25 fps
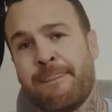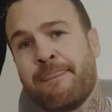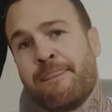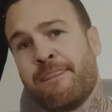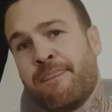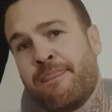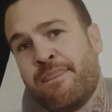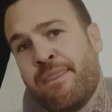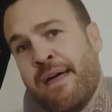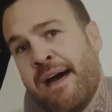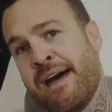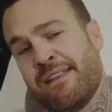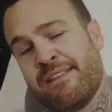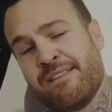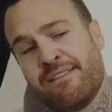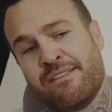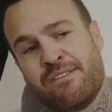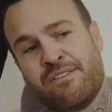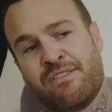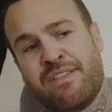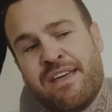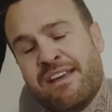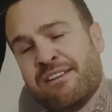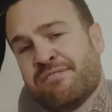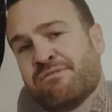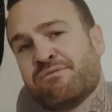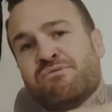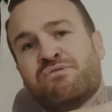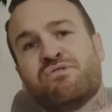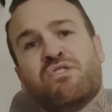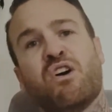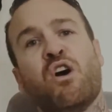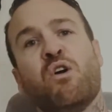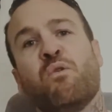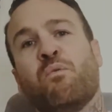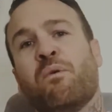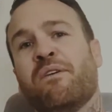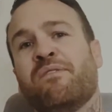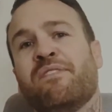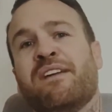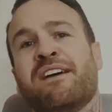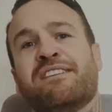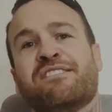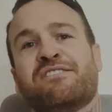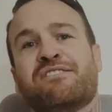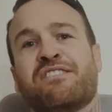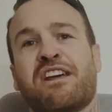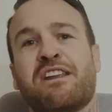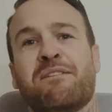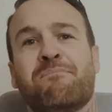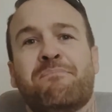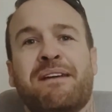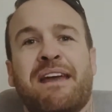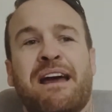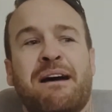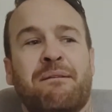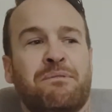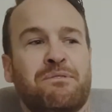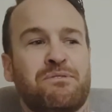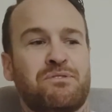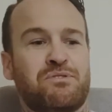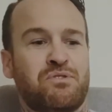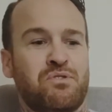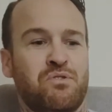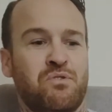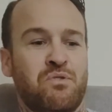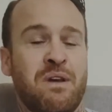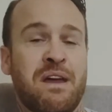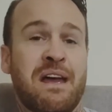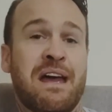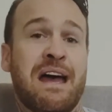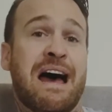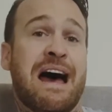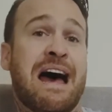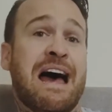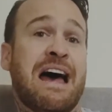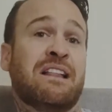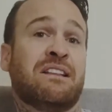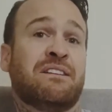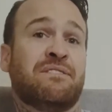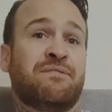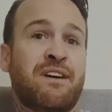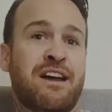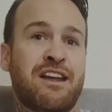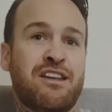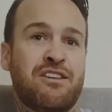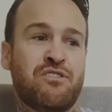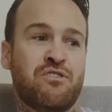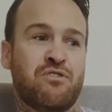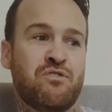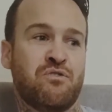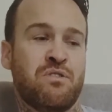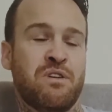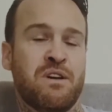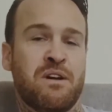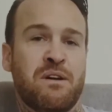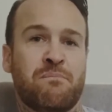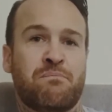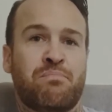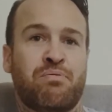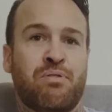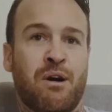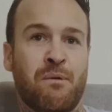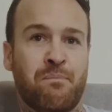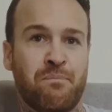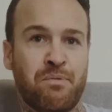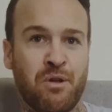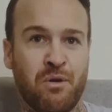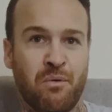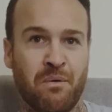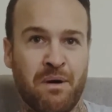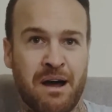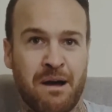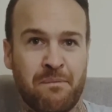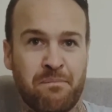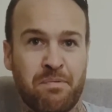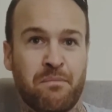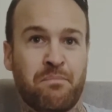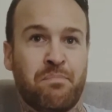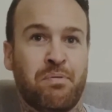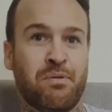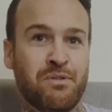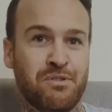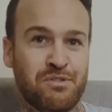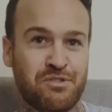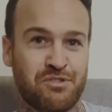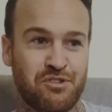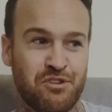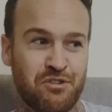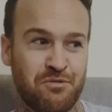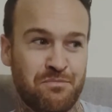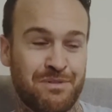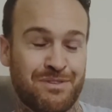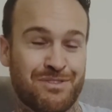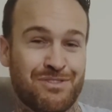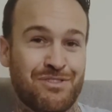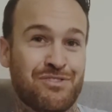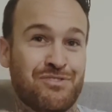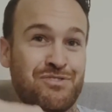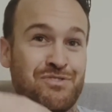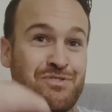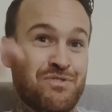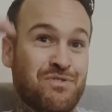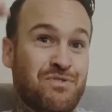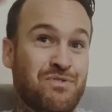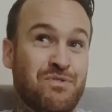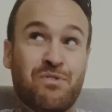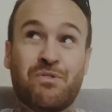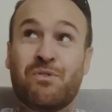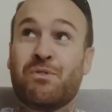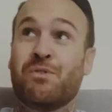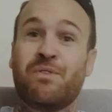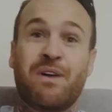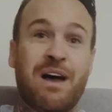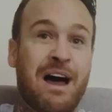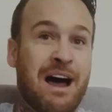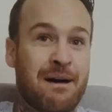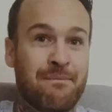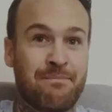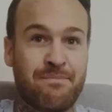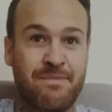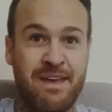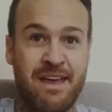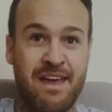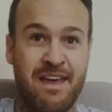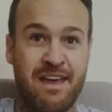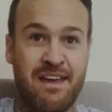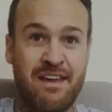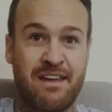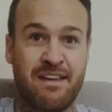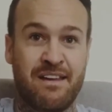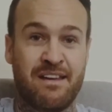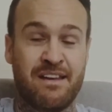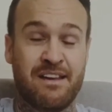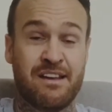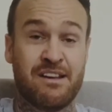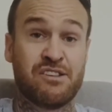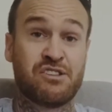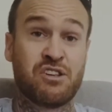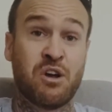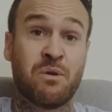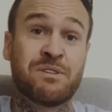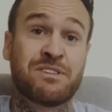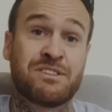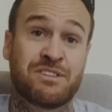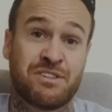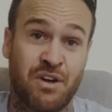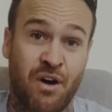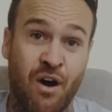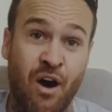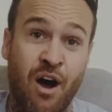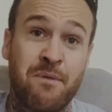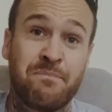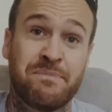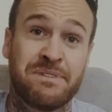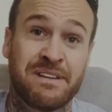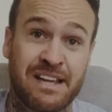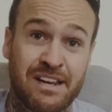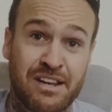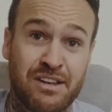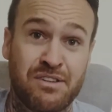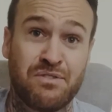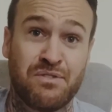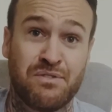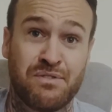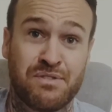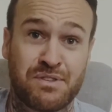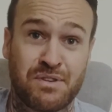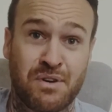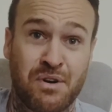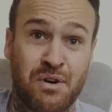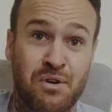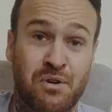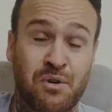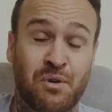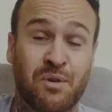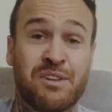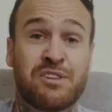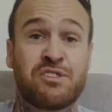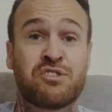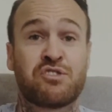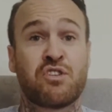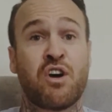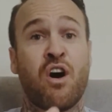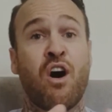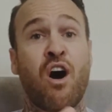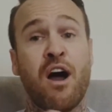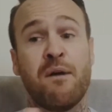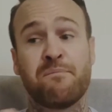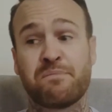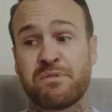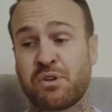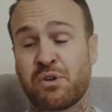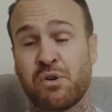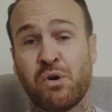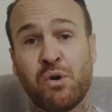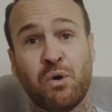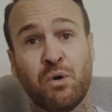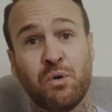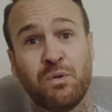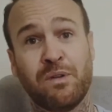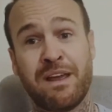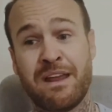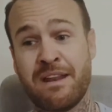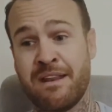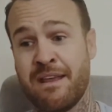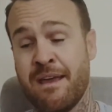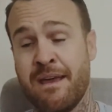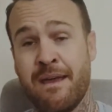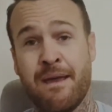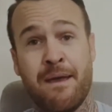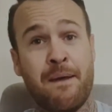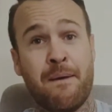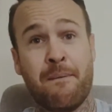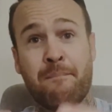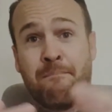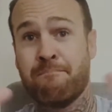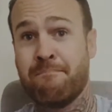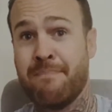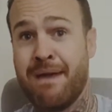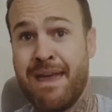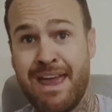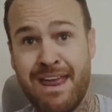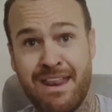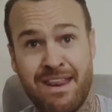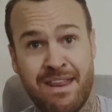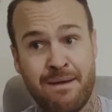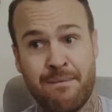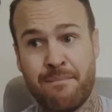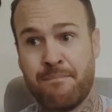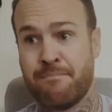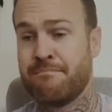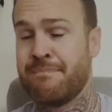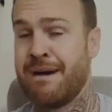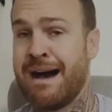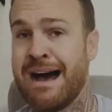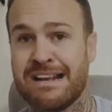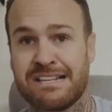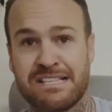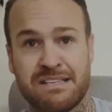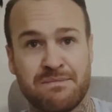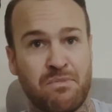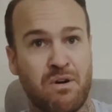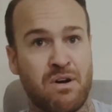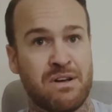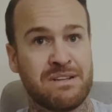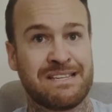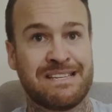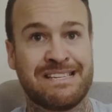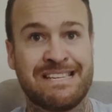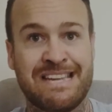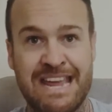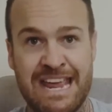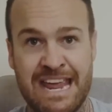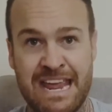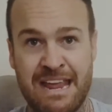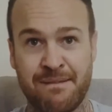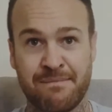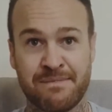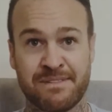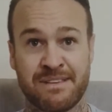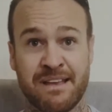that there's no one that's going to be able to elevate you, prop you up, push you, because you're up there. So it's time to get a new circle. It's time to call in men, masterminds, teams,